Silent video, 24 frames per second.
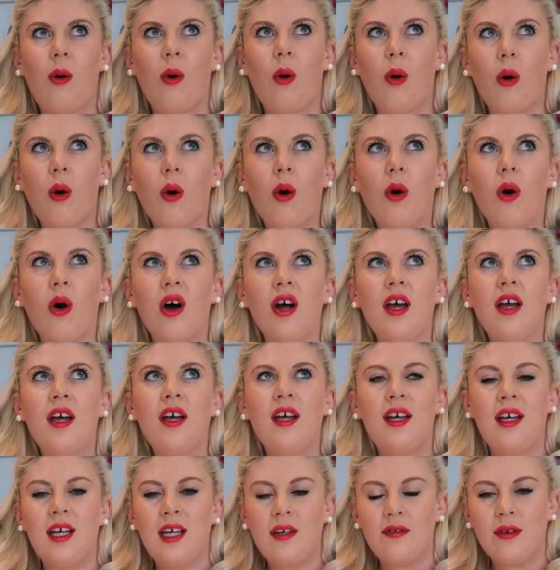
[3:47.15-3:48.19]
or
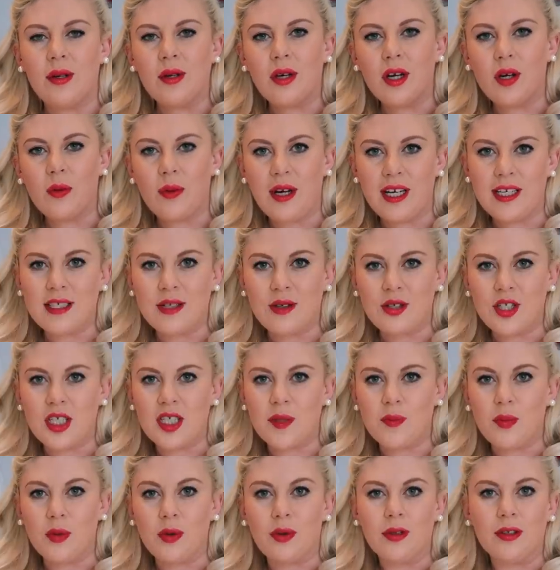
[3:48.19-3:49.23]
if I'm gonna wait till
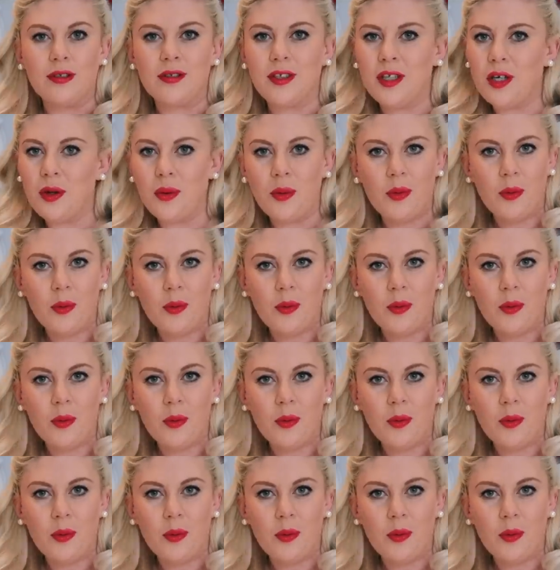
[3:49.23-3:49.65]
she's born.